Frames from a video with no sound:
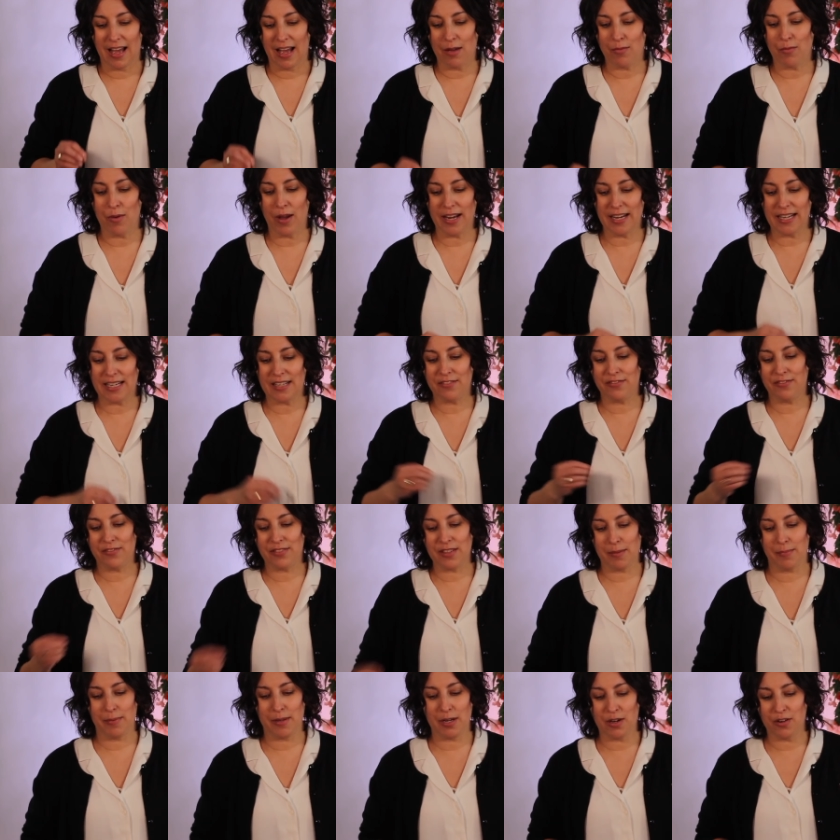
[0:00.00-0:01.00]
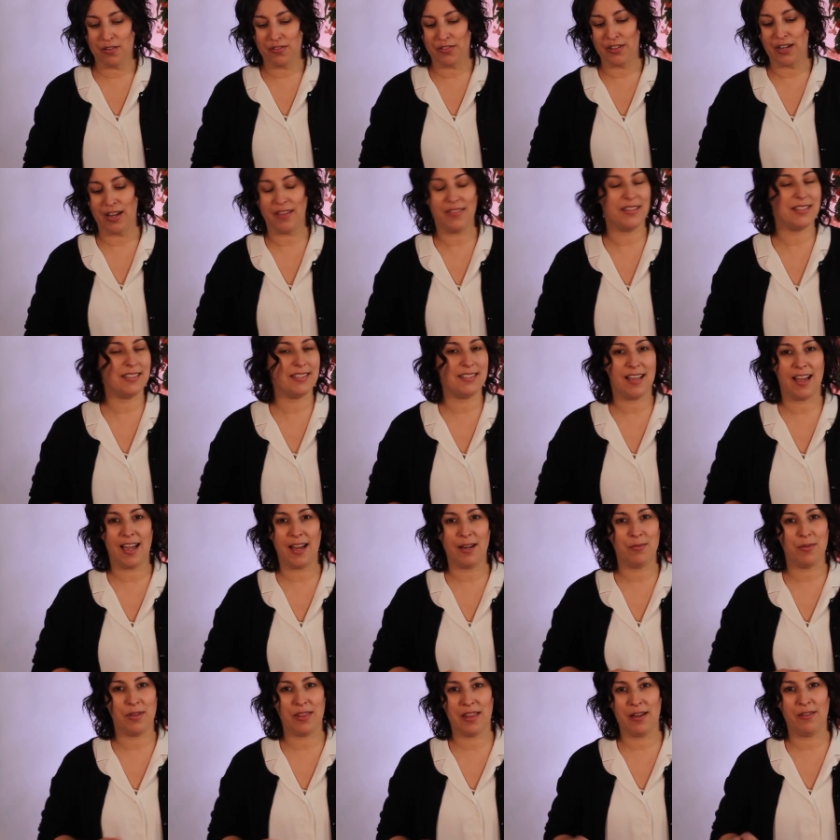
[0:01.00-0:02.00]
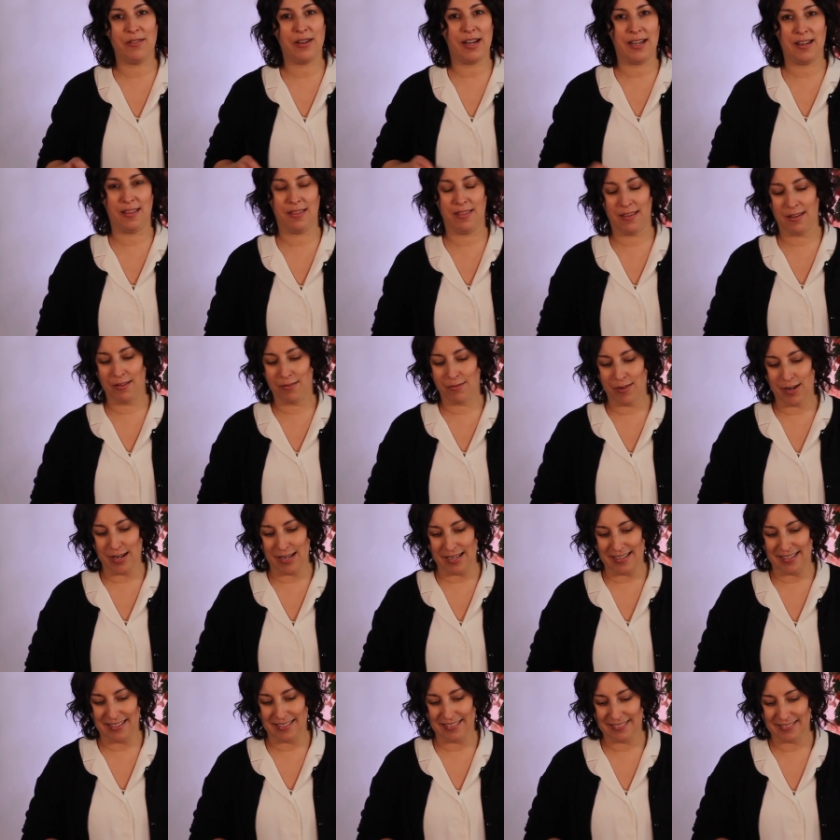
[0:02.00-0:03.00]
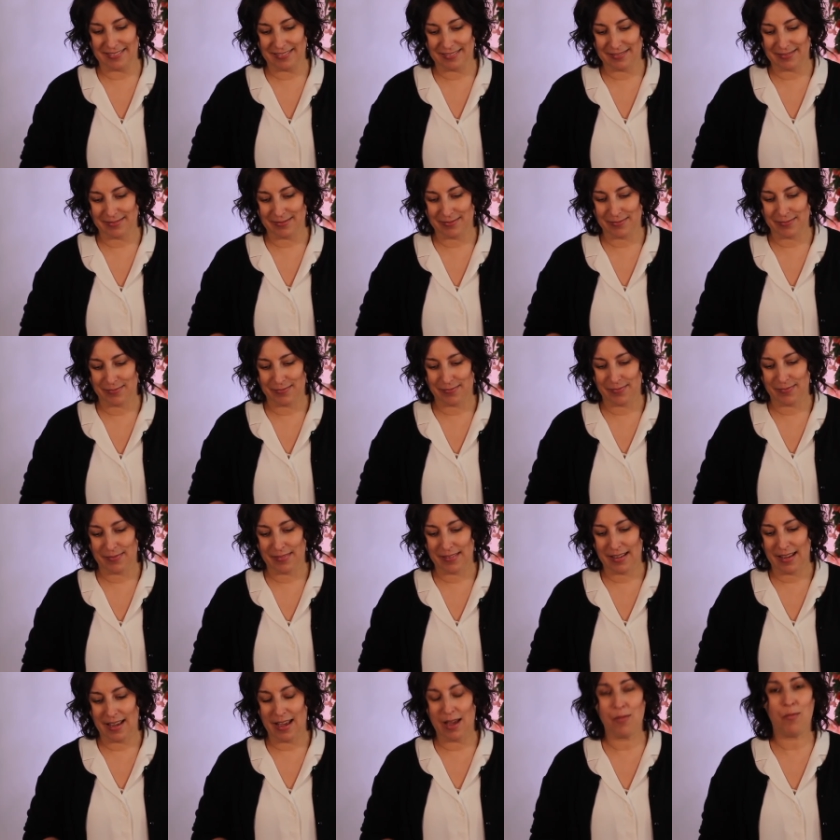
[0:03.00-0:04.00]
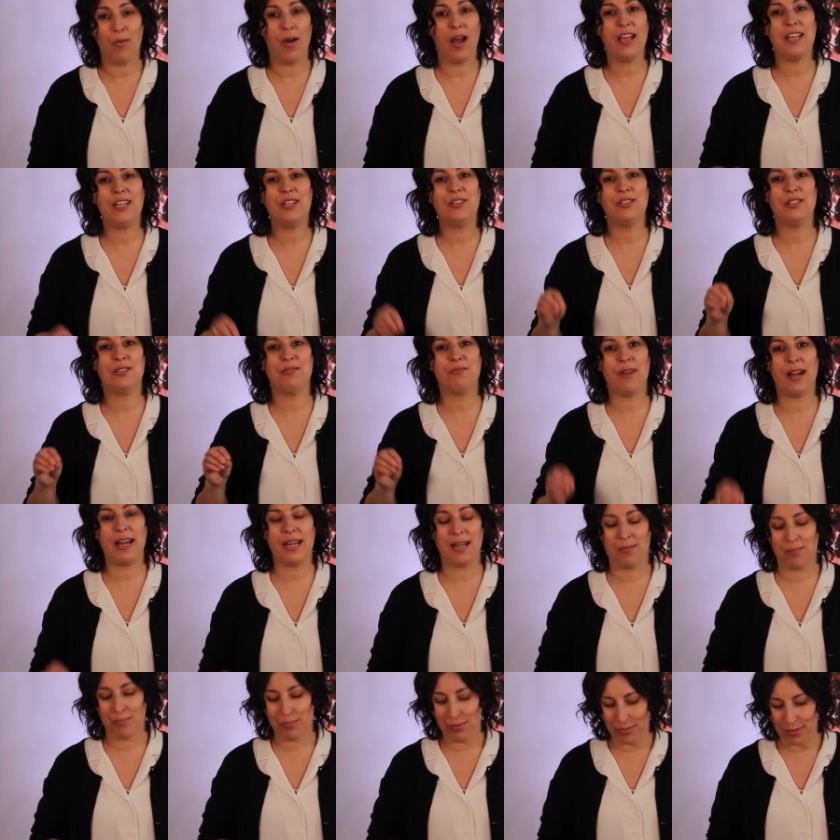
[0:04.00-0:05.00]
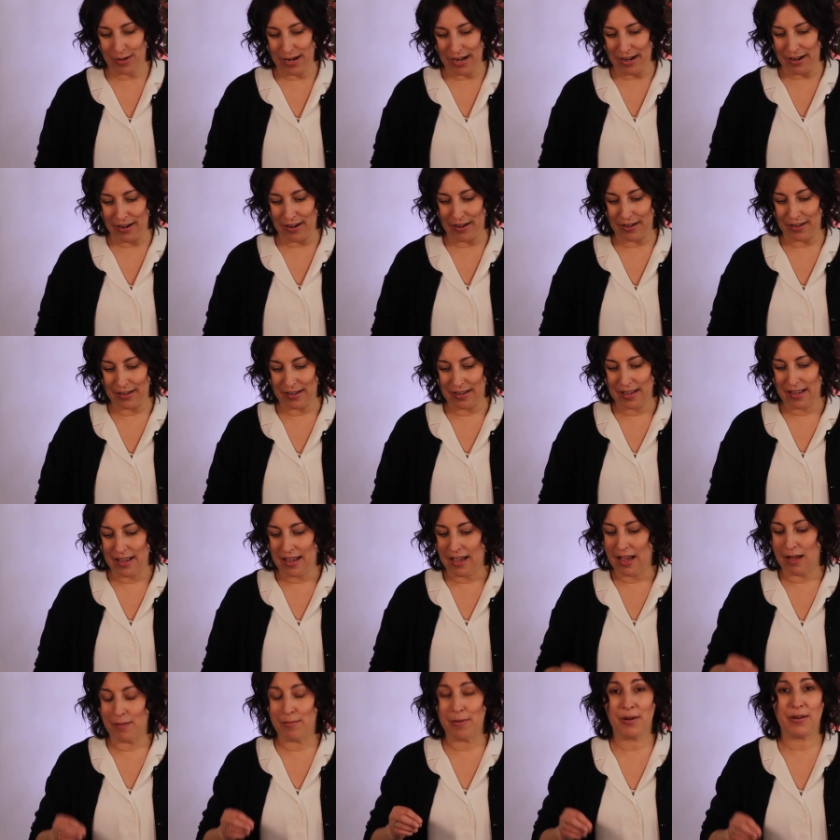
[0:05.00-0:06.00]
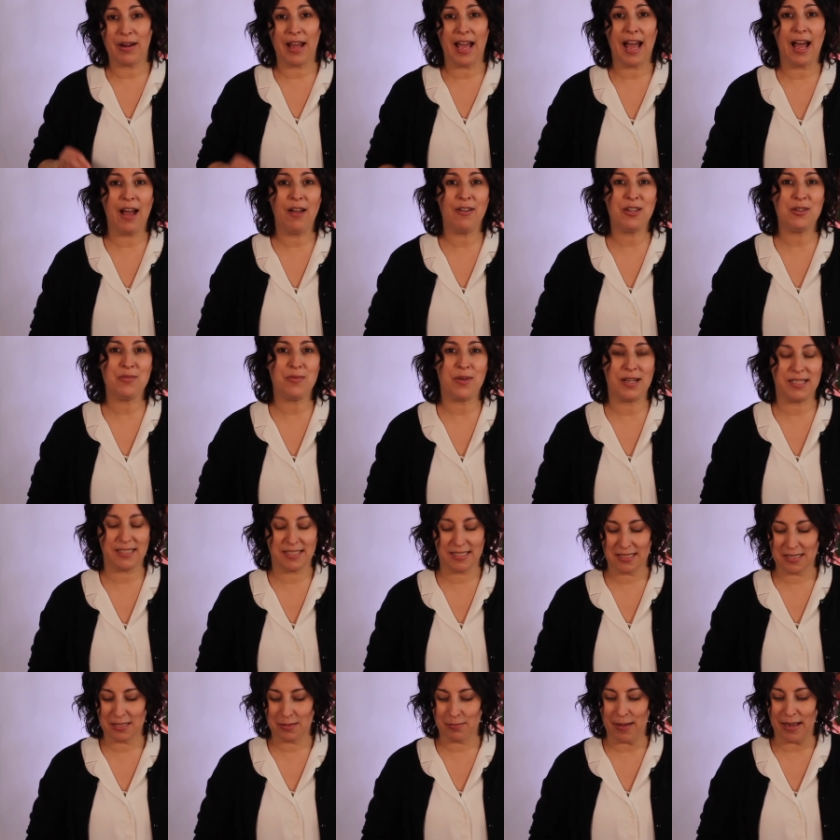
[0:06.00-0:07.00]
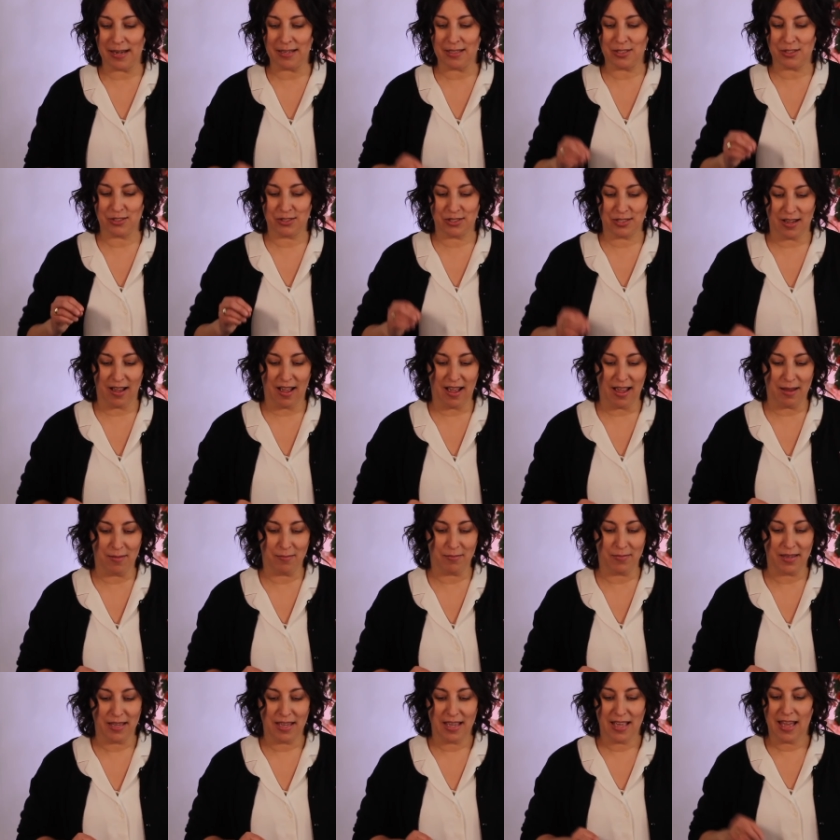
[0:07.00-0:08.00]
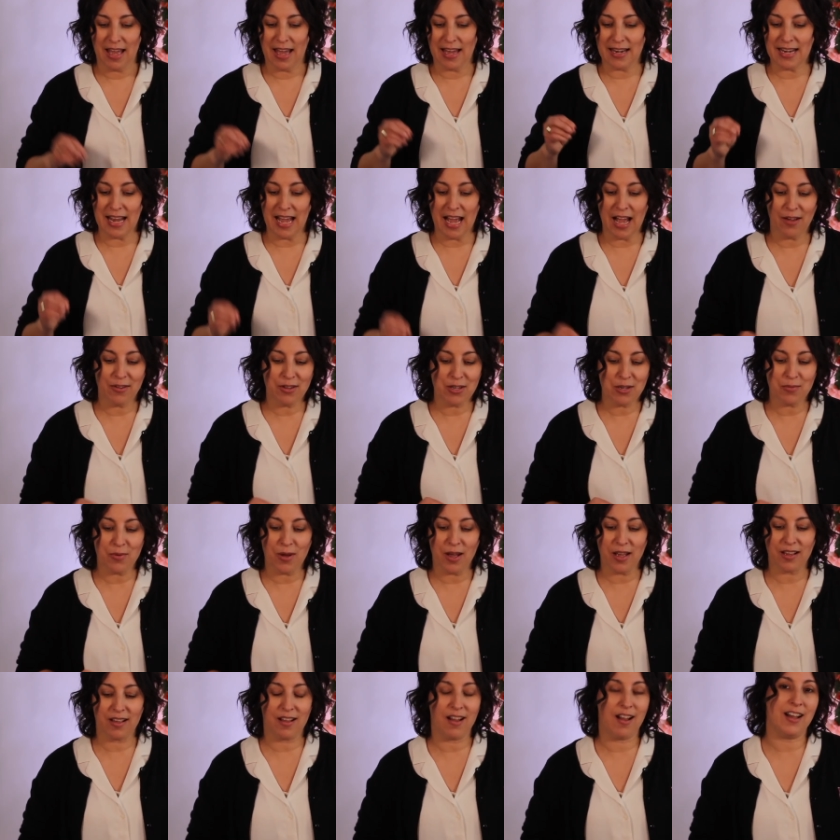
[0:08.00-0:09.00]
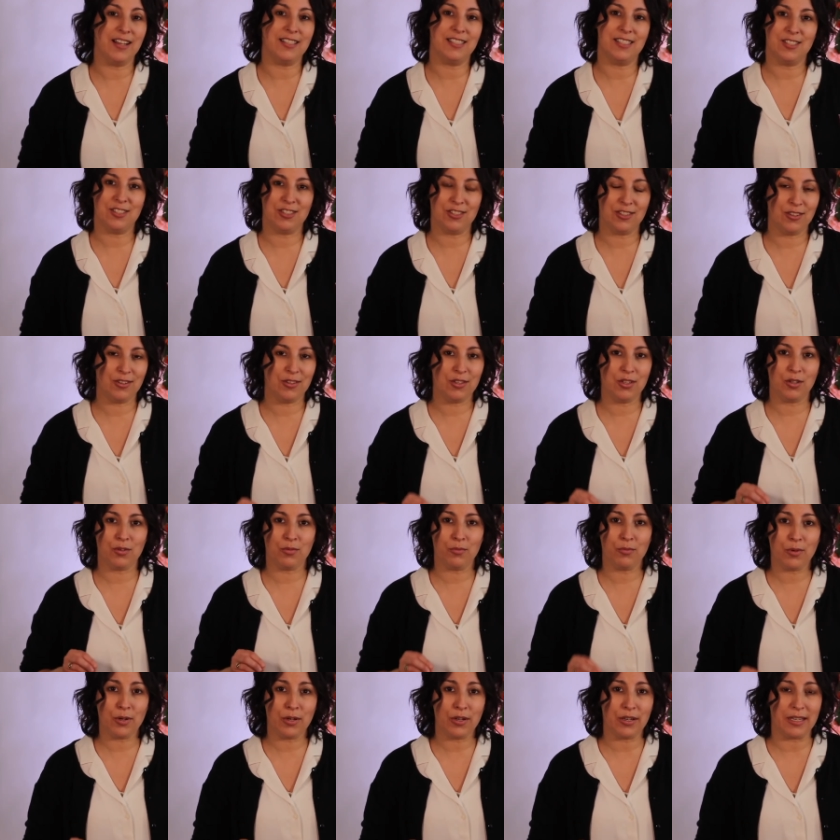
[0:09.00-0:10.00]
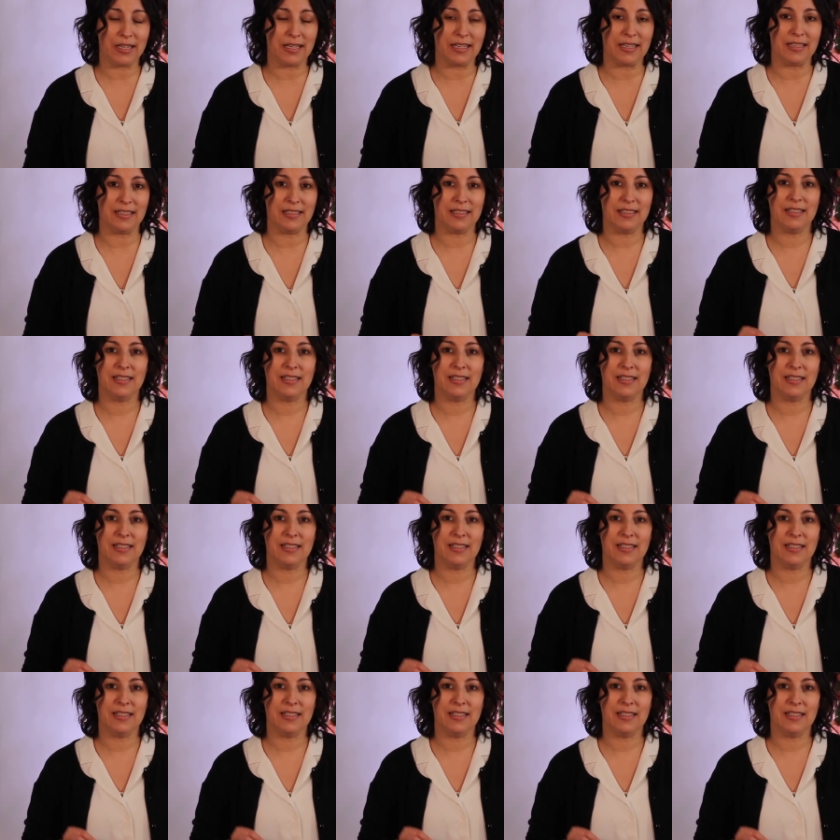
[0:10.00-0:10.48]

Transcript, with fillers: I want you to flip it over on the side without anything written. I want you to write a prayer about how you want to spend your time and how you want God to turn your worry